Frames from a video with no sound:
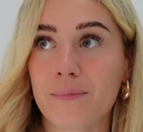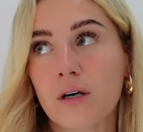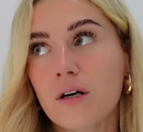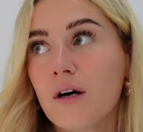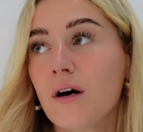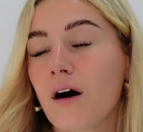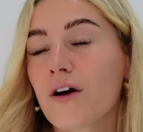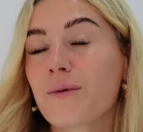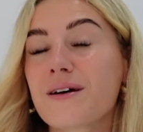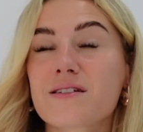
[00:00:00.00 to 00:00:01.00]
But I
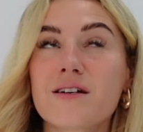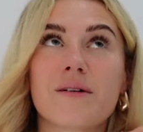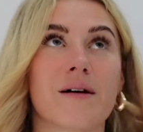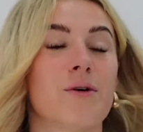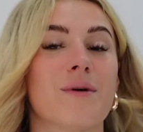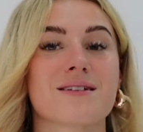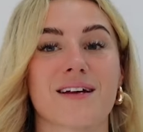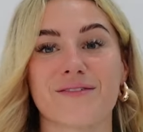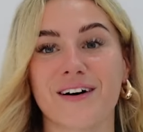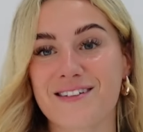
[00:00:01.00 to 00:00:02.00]
always do, and I'm always
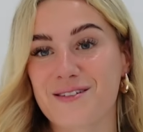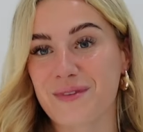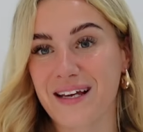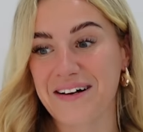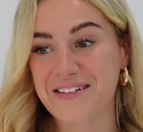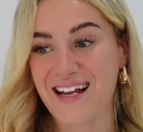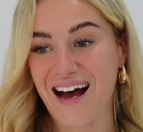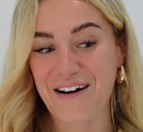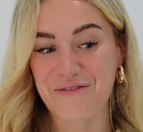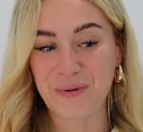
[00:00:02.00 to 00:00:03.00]
gonna find something else to have.